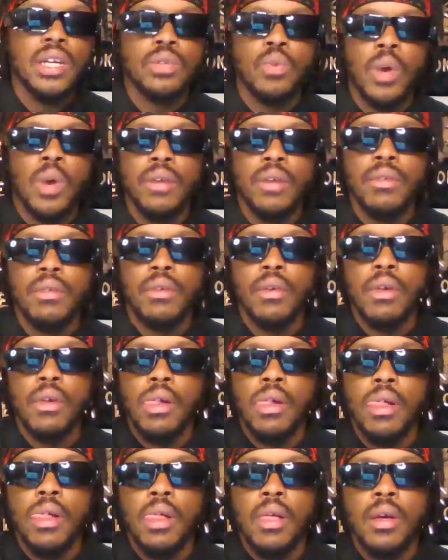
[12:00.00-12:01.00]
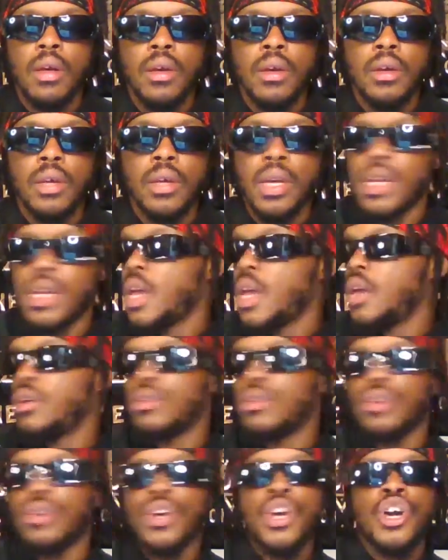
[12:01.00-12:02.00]
wife. In hell,
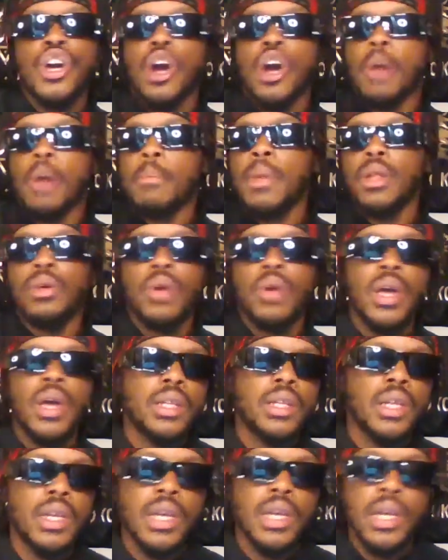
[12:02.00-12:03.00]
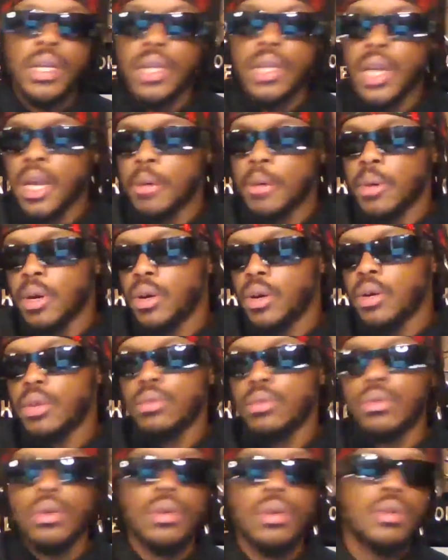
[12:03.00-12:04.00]
Carmelo Anthony and damn,
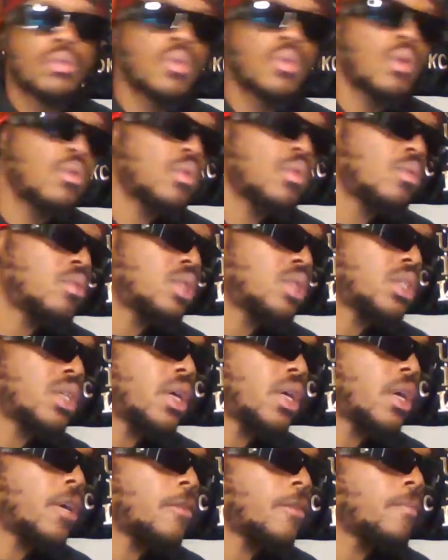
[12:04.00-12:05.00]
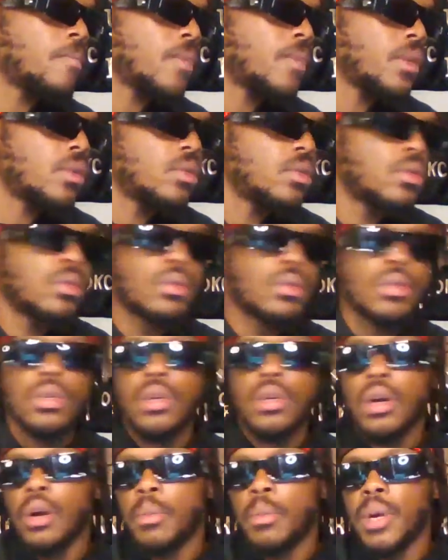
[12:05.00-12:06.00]
what's her name?
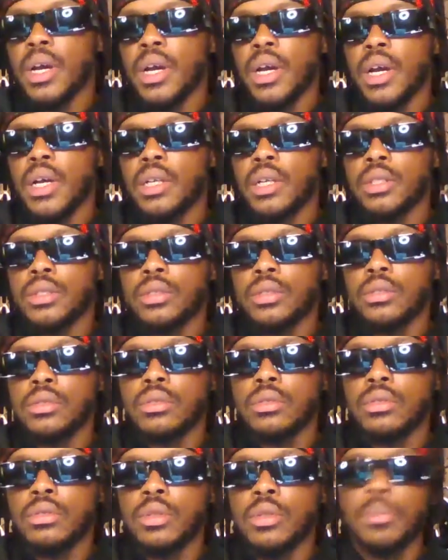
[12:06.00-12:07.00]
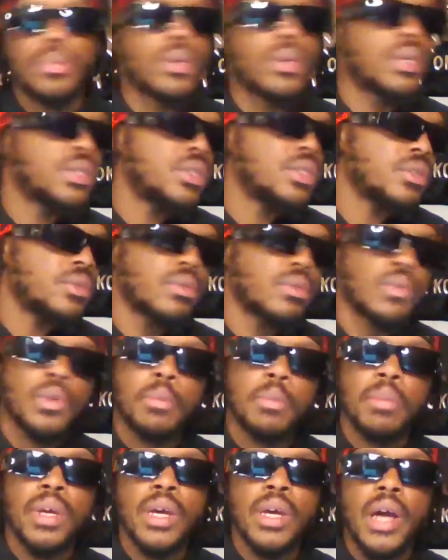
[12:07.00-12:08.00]
Oh my gosh, the pretty sister with the
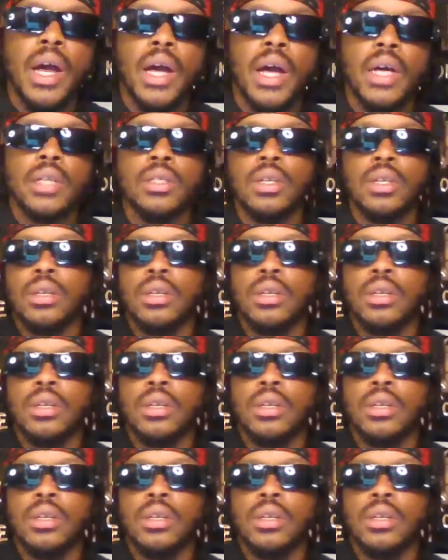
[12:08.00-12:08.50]
big eyes.